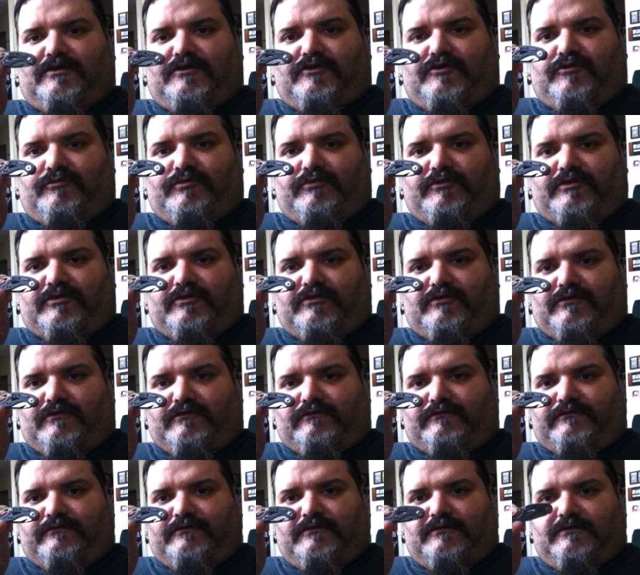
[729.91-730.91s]
Gerber
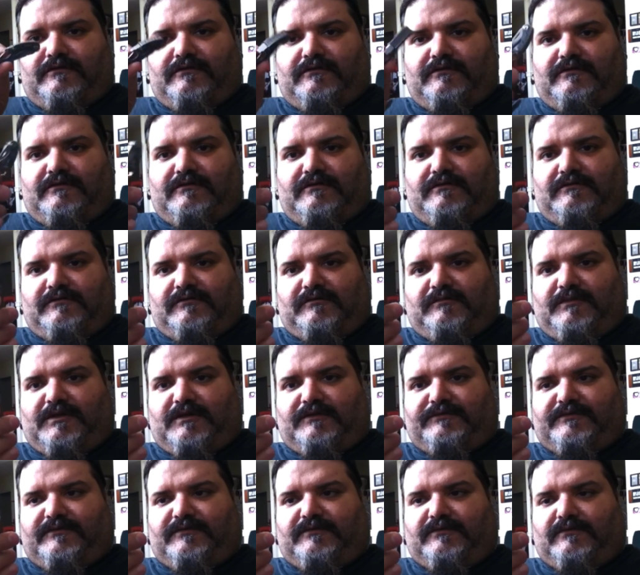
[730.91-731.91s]
Curve, little
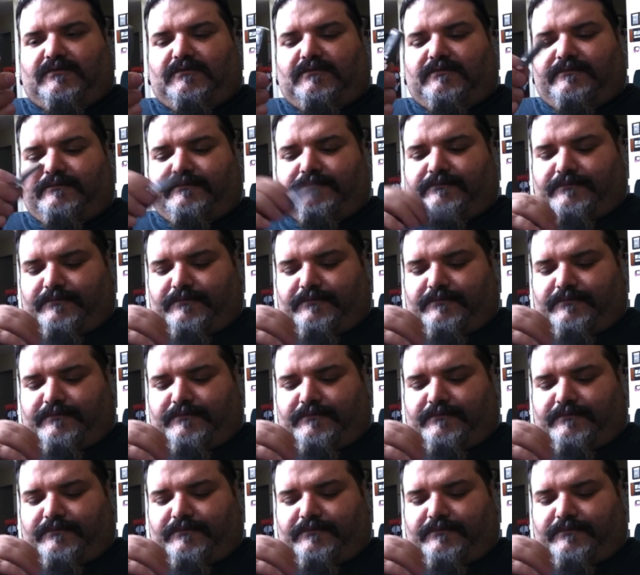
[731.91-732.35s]
multi-tool.